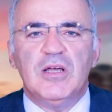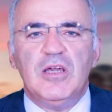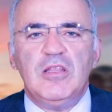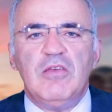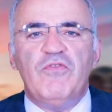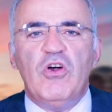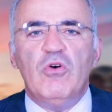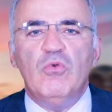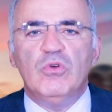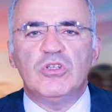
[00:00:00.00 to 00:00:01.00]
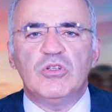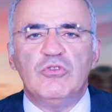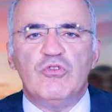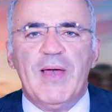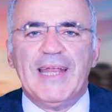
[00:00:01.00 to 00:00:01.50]
it evokes
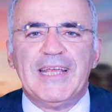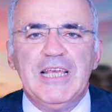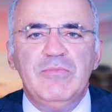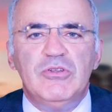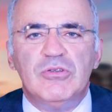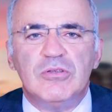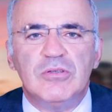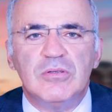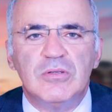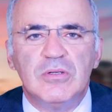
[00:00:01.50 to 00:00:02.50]
dramatic images.